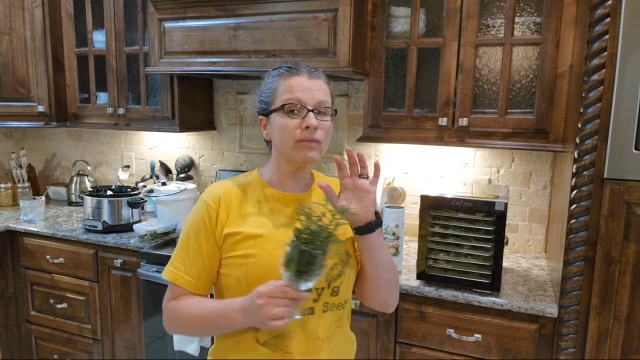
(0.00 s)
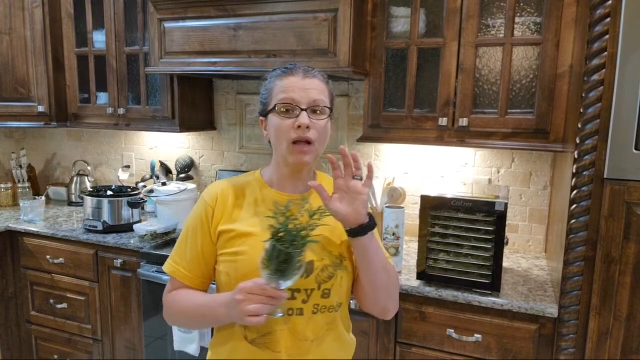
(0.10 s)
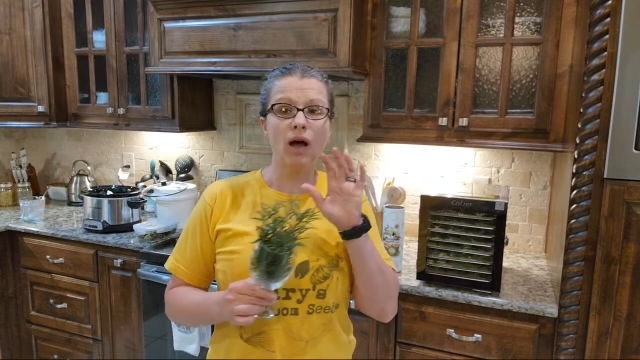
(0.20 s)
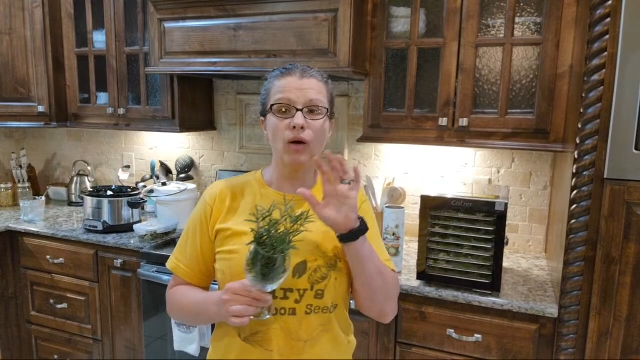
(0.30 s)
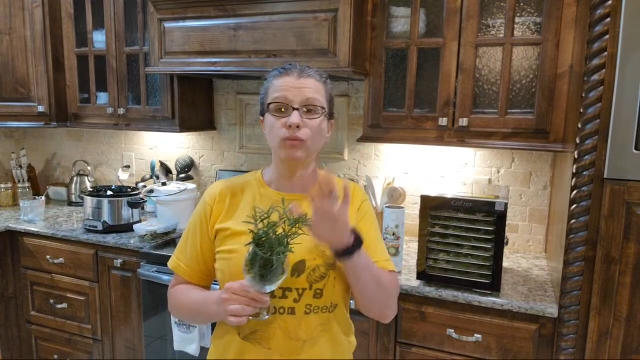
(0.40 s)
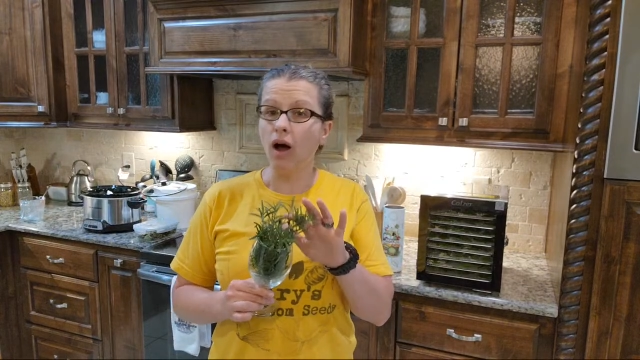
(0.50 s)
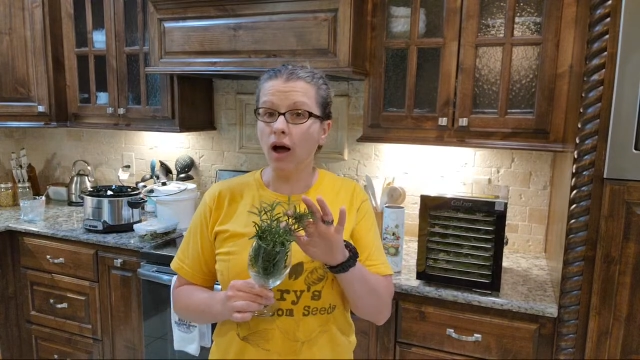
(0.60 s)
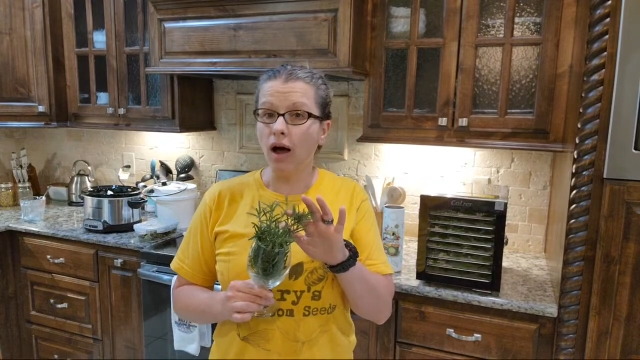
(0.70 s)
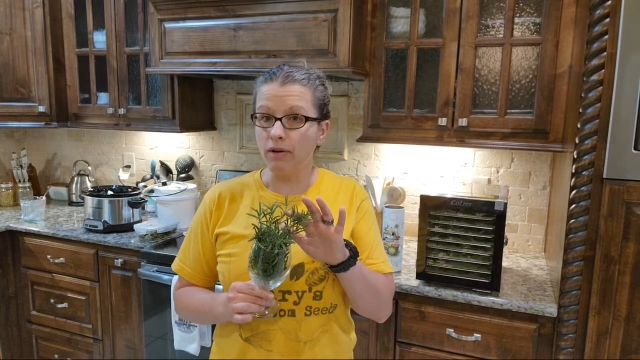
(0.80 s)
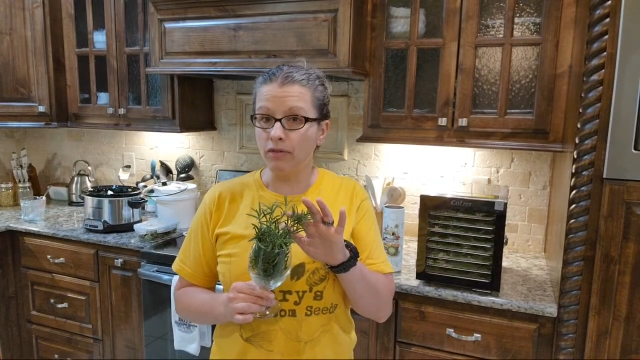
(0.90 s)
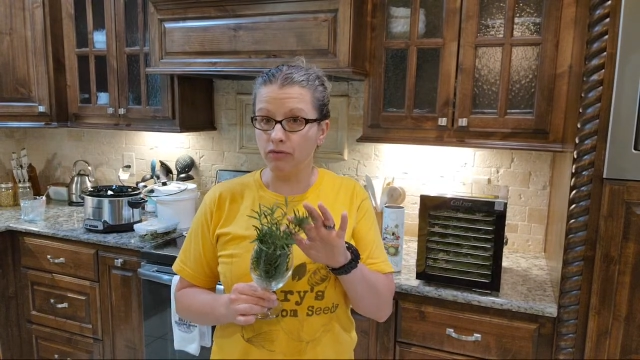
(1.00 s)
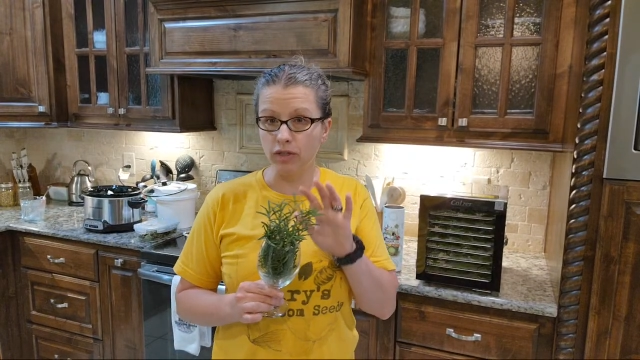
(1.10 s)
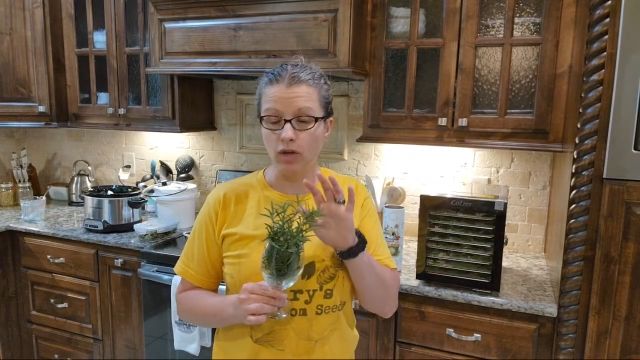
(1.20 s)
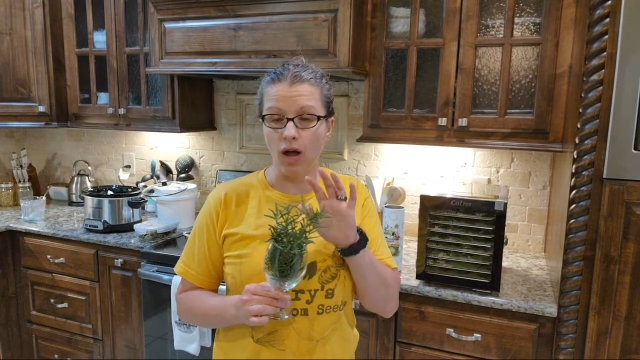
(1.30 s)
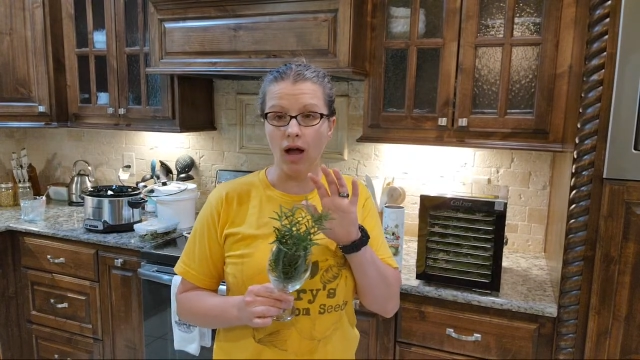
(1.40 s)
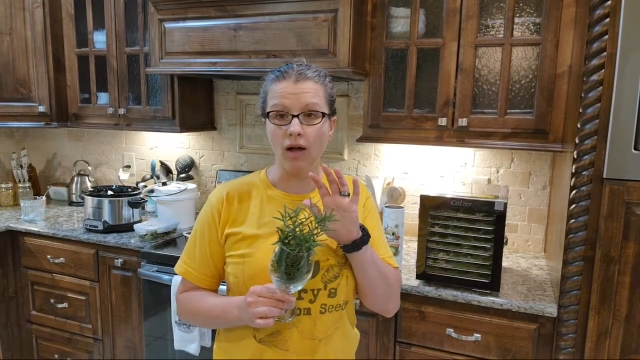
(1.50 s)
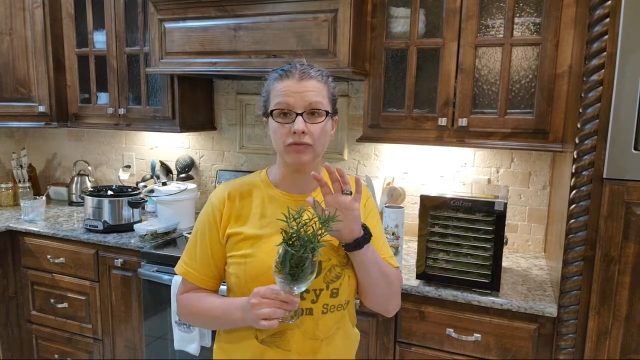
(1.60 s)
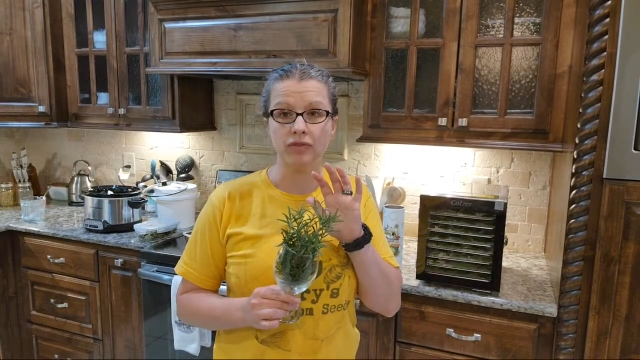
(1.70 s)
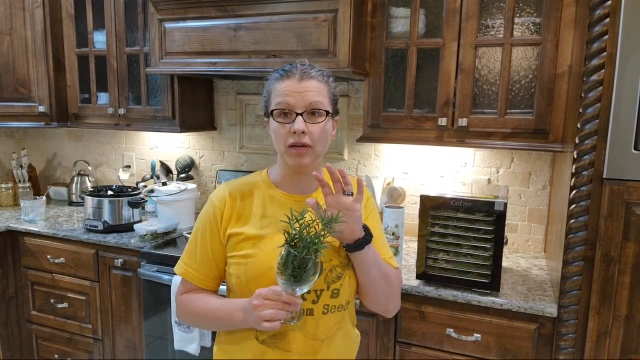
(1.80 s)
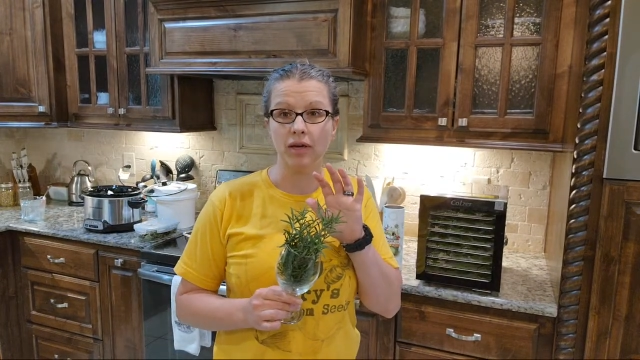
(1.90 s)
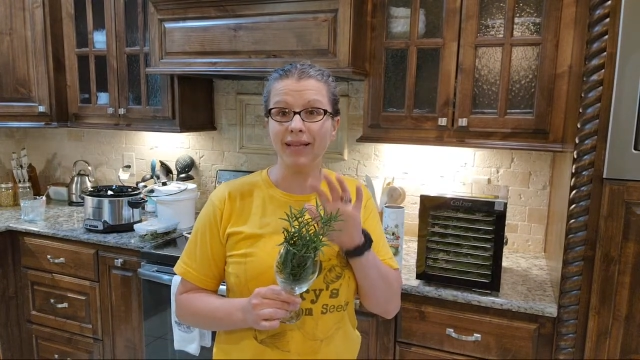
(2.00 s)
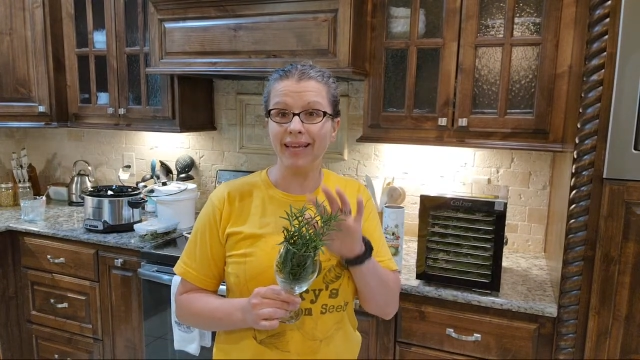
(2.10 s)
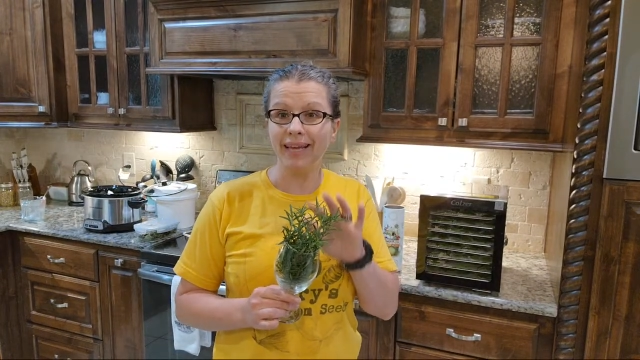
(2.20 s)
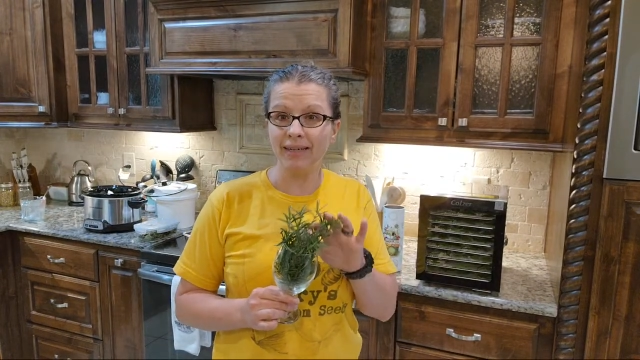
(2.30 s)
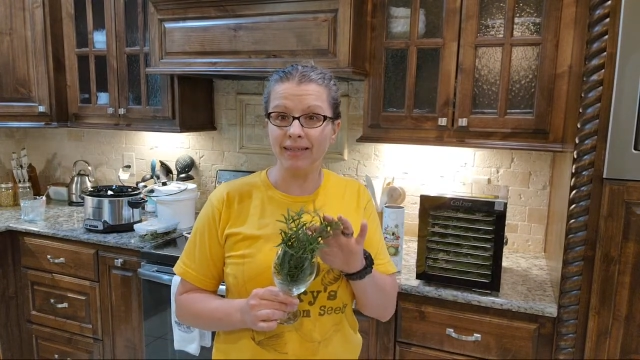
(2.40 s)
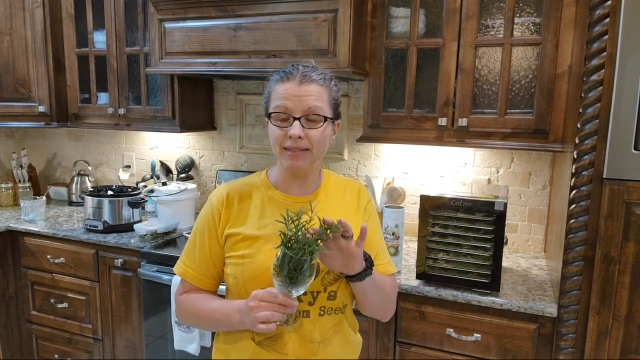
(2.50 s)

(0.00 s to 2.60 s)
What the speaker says: raw and fresh off the plant,